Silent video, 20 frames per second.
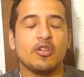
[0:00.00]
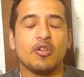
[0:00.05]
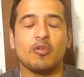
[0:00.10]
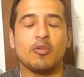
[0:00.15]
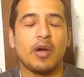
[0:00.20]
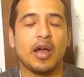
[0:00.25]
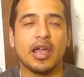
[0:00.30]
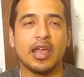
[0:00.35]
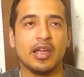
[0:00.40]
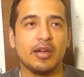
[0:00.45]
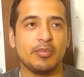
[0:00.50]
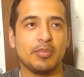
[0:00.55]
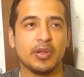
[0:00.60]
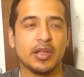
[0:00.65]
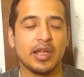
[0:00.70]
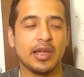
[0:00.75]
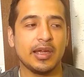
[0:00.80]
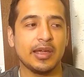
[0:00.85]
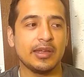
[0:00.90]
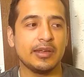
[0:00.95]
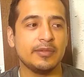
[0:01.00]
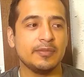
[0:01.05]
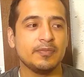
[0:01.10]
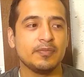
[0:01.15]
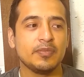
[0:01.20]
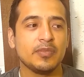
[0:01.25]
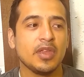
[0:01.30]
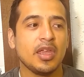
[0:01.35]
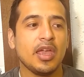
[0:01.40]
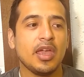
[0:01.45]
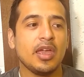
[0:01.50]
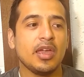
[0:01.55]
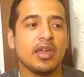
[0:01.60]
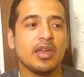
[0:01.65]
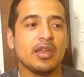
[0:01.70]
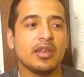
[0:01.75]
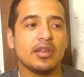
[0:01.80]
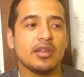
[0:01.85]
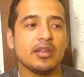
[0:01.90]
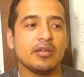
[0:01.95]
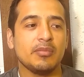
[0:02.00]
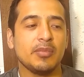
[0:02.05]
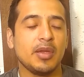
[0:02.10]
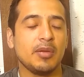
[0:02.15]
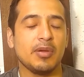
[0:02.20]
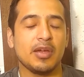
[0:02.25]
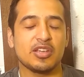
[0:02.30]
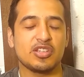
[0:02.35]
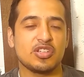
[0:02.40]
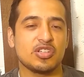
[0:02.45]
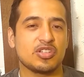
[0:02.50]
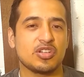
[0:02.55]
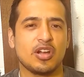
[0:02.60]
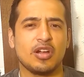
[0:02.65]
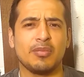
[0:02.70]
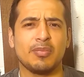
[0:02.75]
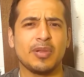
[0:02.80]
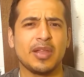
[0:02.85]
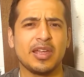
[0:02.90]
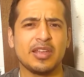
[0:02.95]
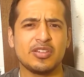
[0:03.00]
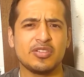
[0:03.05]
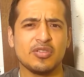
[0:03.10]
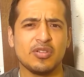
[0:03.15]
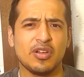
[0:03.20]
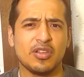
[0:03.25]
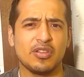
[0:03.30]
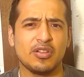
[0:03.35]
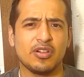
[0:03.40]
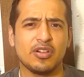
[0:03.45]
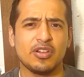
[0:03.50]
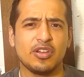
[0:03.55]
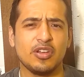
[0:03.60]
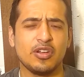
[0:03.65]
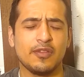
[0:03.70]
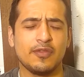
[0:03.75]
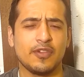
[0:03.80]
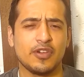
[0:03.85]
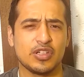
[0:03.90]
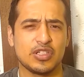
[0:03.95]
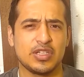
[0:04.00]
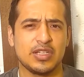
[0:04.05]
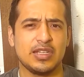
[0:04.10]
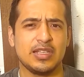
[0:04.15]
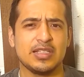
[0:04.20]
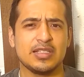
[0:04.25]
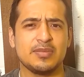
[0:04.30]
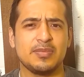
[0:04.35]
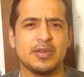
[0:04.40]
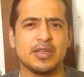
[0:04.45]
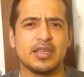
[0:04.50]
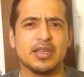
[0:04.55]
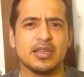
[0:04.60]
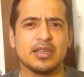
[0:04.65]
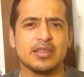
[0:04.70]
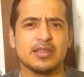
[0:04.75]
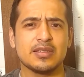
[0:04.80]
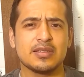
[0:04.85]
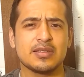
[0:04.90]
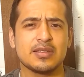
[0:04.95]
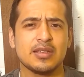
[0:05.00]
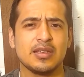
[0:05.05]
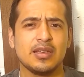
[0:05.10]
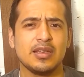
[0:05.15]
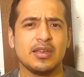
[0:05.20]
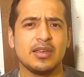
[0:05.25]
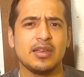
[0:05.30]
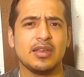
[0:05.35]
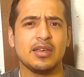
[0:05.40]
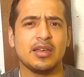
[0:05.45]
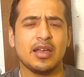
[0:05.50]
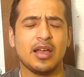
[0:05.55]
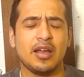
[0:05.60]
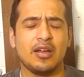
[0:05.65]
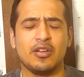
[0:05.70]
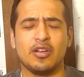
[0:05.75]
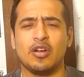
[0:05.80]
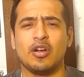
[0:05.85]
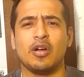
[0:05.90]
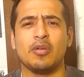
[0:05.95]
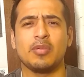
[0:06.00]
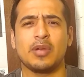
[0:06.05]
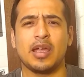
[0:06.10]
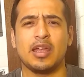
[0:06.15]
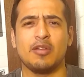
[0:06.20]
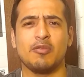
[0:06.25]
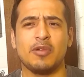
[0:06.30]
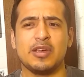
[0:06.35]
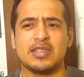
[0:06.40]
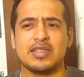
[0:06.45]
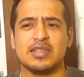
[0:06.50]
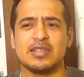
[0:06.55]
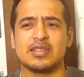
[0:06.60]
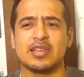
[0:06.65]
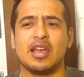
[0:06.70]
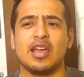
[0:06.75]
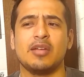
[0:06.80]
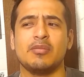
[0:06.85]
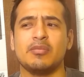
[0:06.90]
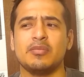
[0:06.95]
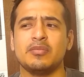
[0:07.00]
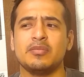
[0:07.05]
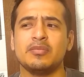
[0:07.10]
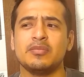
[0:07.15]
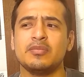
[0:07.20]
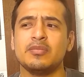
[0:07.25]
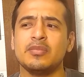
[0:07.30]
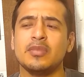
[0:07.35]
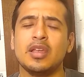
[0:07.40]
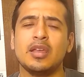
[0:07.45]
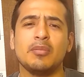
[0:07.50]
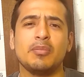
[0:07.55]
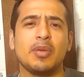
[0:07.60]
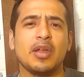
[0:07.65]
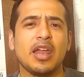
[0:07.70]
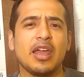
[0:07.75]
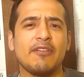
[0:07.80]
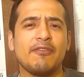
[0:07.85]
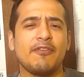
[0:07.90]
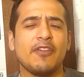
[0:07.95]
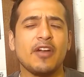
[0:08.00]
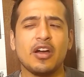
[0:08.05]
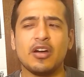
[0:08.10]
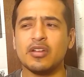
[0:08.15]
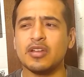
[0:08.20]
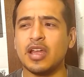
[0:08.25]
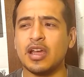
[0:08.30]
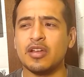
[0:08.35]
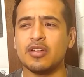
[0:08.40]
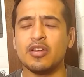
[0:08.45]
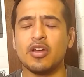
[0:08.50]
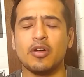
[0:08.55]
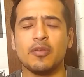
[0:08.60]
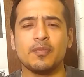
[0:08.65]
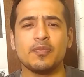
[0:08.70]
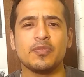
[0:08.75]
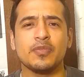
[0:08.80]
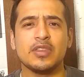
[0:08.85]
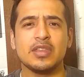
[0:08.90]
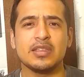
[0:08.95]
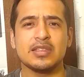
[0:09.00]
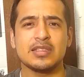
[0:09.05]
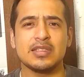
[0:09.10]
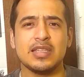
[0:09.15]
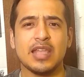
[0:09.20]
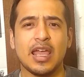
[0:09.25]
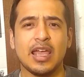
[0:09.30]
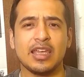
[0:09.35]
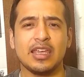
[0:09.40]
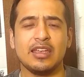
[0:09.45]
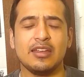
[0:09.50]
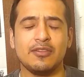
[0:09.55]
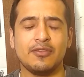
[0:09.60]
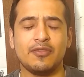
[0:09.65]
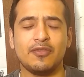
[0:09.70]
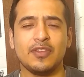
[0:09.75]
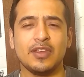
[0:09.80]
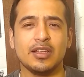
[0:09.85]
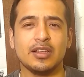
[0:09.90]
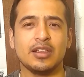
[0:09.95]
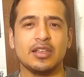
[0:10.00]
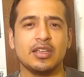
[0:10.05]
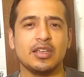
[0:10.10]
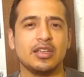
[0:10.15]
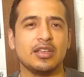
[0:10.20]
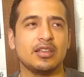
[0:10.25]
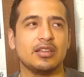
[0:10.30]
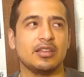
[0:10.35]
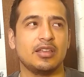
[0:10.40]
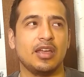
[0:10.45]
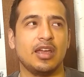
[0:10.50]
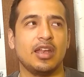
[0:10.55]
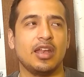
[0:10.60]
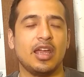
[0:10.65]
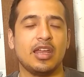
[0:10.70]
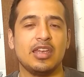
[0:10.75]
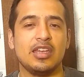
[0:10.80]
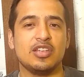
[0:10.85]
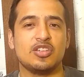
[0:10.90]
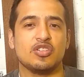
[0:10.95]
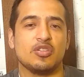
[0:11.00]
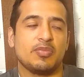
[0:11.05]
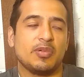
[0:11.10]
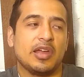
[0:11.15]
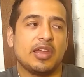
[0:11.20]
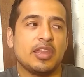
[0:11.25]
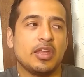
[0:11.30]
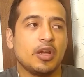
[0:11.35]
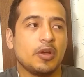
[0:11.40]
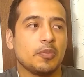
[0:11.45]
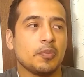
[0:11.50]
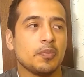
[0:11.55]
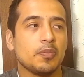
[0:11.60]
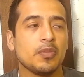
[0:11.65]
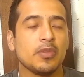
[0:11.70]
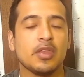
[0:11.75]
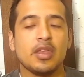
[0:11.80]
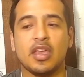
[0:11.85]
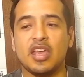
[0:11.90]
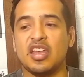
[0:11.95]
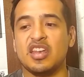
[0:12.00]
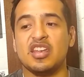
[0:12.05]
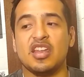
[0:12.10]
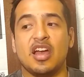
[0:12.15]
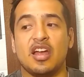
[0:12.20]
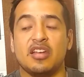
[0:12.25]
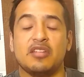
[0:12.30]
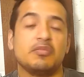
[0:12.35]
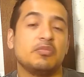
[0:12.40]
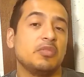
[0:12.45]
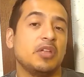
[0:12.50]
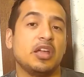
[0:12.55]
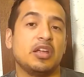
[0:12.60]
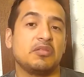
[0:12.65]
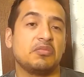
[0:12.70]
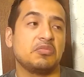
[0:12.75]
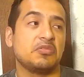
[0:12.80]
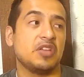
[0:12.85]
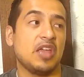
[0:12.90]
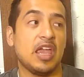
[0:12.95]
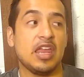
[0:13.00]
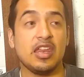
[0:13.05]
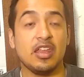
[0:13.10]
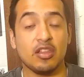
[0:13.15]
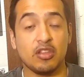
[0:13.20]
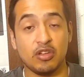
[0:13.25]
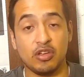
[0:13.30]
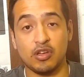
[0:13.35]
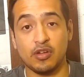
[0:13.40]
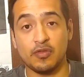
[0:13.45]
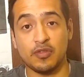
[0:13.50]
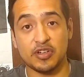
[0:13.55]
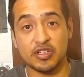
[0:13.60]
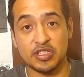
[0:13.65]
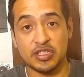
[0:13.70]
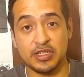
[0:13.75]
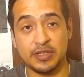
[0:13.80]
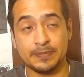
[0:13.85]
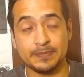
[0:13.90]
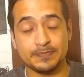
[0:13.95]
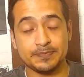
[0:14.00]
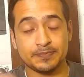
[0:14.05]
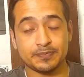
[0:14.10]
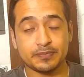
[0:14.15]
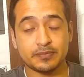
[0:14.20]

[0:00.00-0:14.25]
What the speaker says: know why I applied, and maybe I should start applying to other universities because I don't know, I'm kind of wasting time." But I felt, I don't know, this nagging feeling that I needed to apply there and not like to any other university.